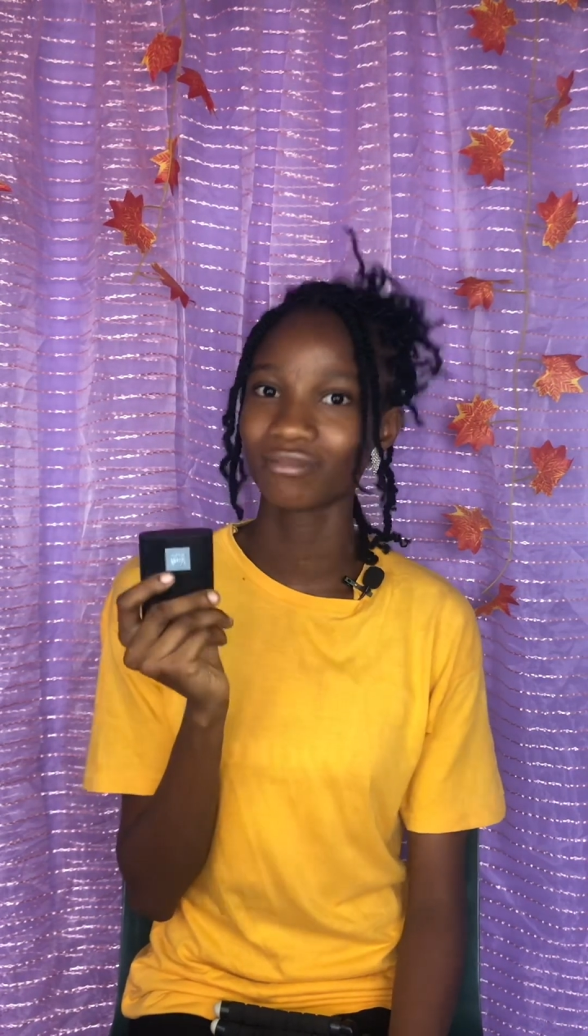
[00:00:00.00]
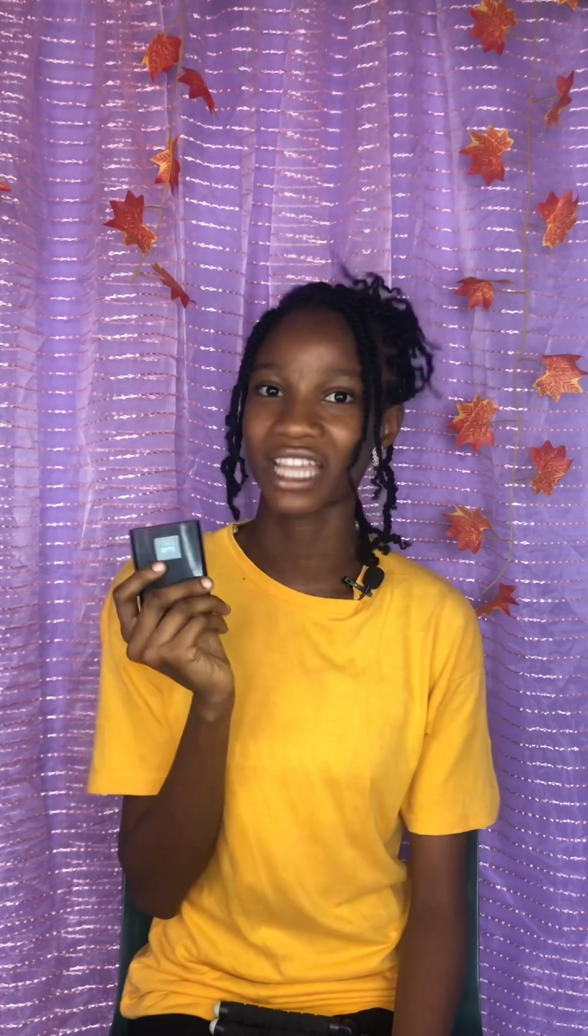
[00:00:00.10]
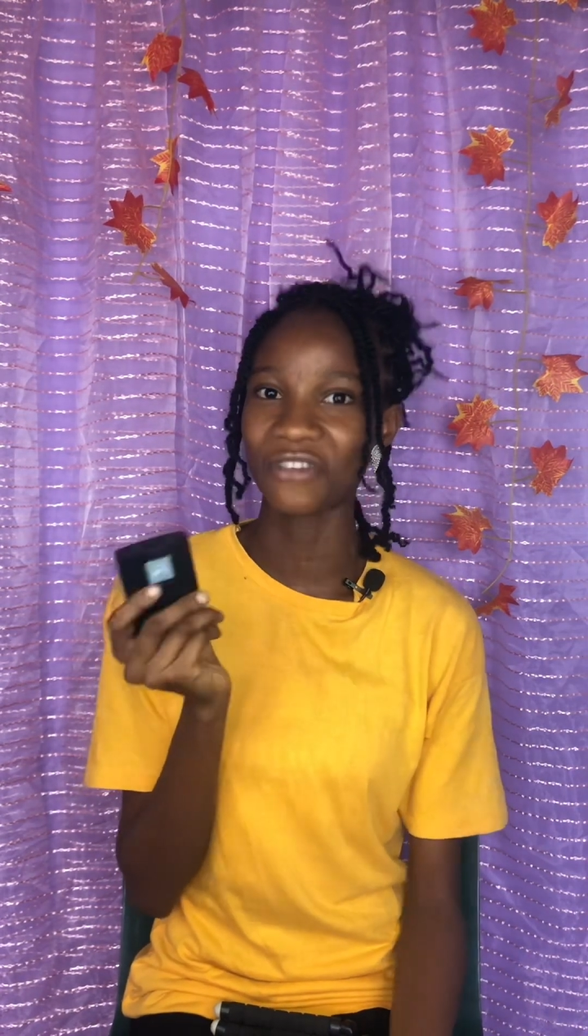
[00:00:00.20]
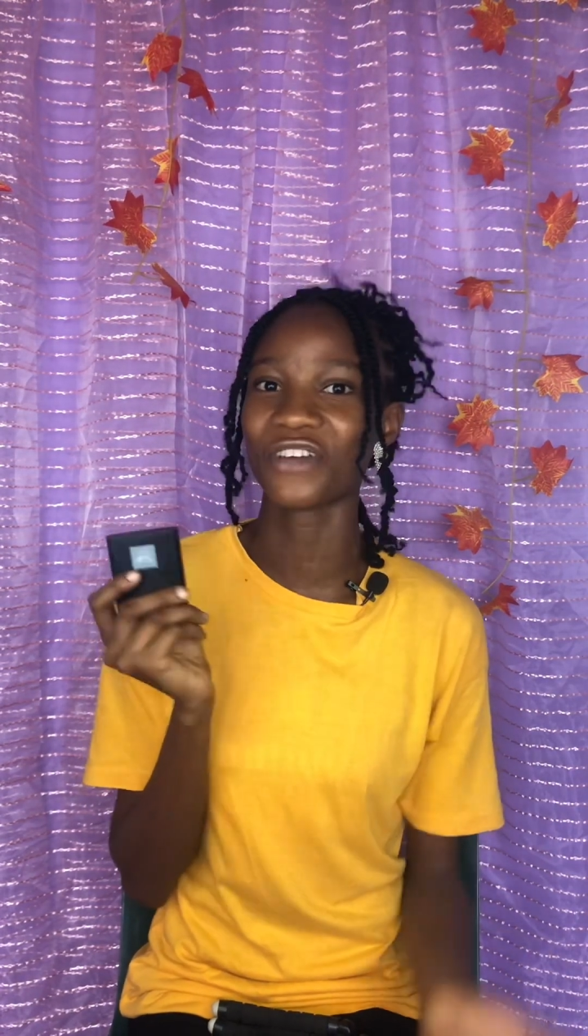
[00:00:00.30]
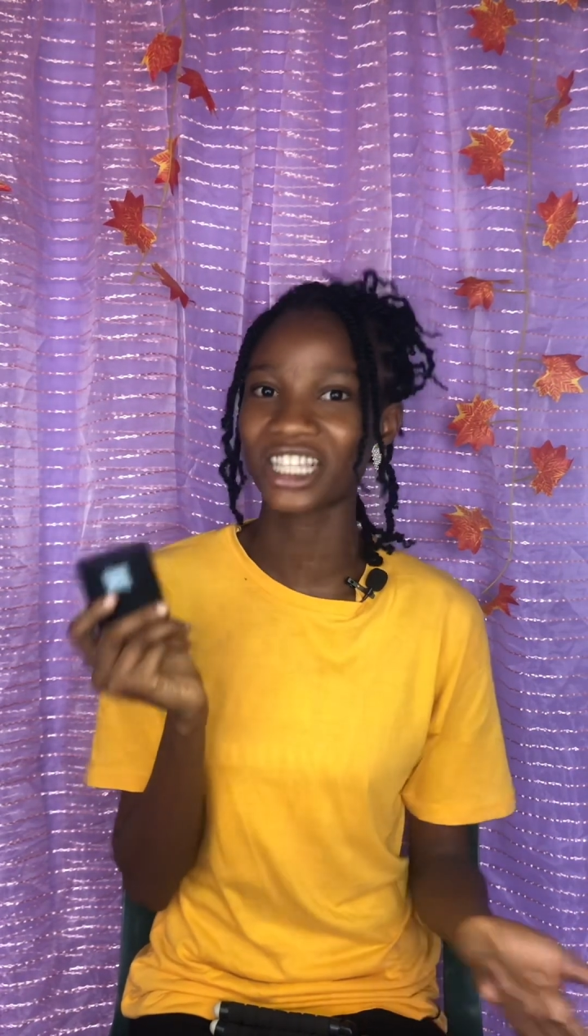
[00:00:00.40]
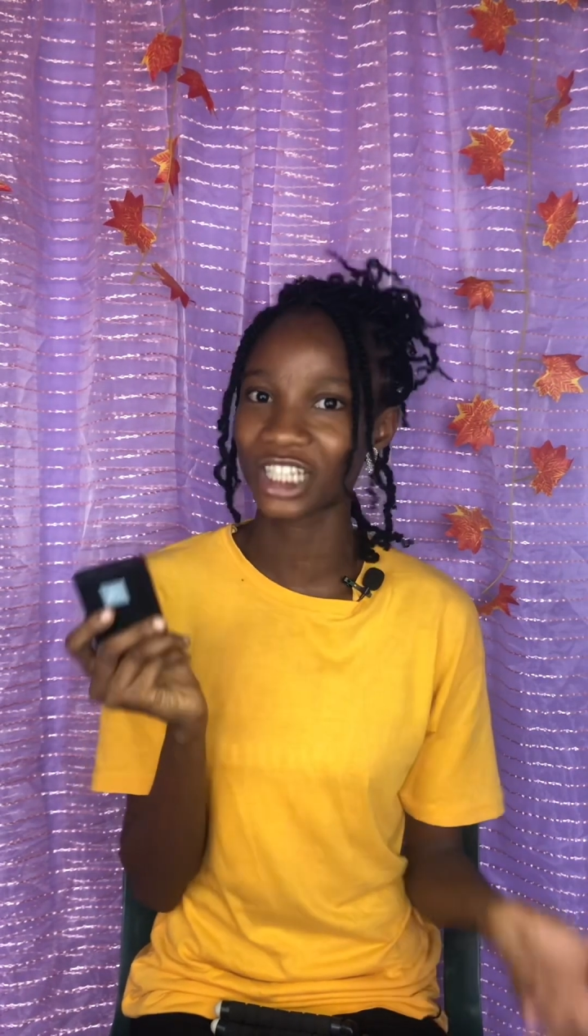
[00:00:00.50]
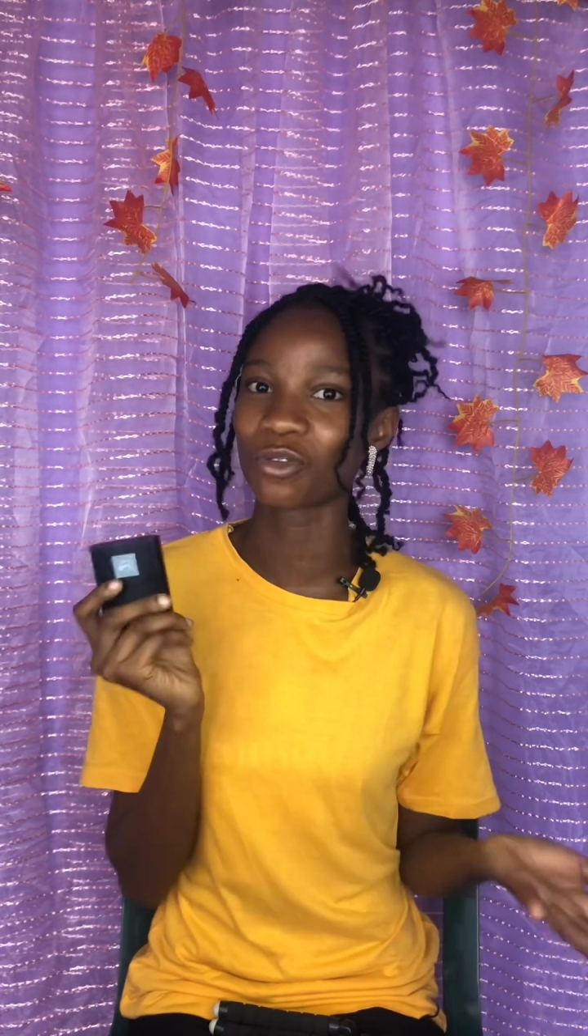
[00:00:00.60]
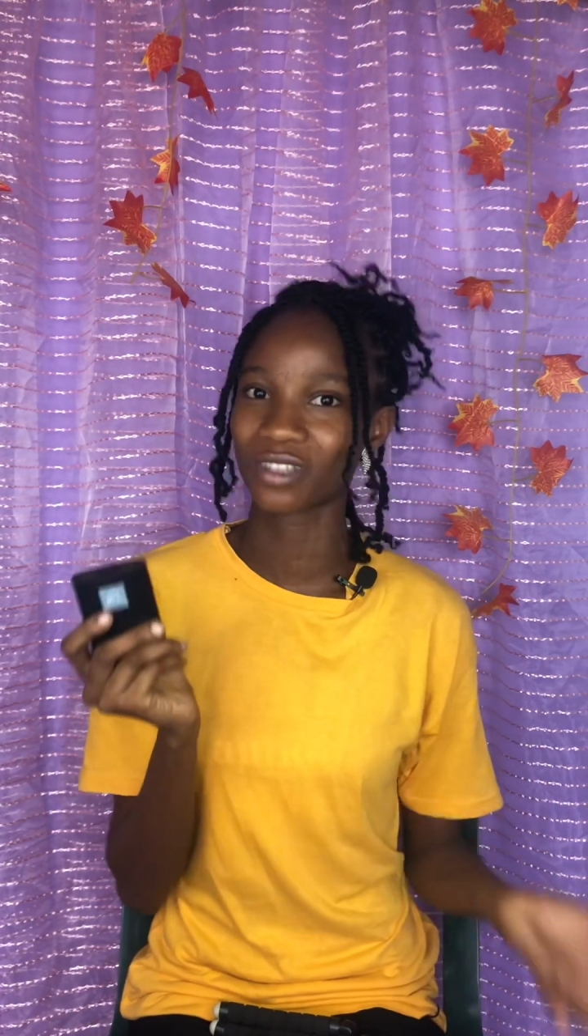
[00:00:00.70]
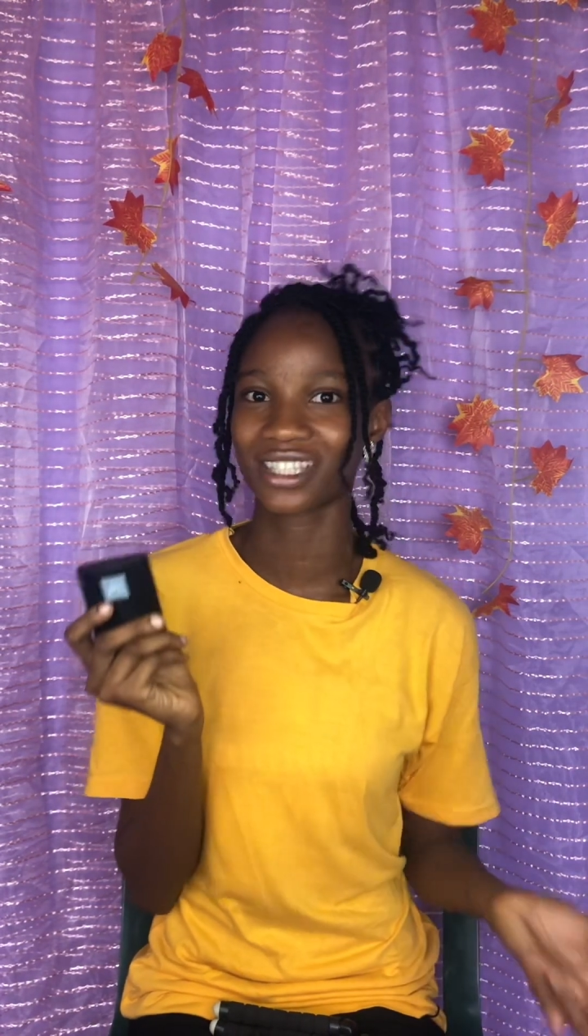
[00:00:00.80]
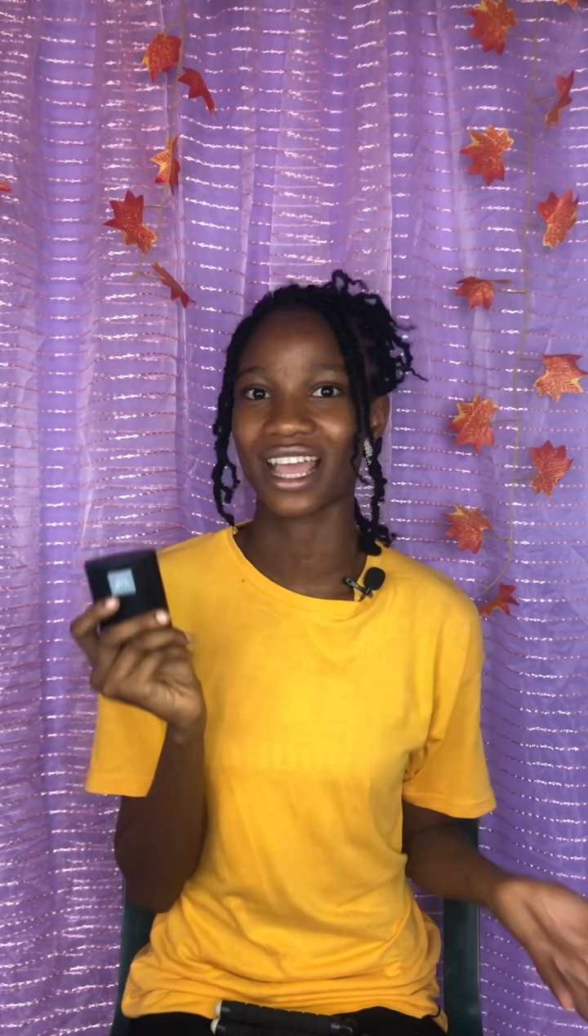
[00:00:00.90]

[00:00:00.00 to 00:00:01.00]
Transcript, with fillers: a beijing looks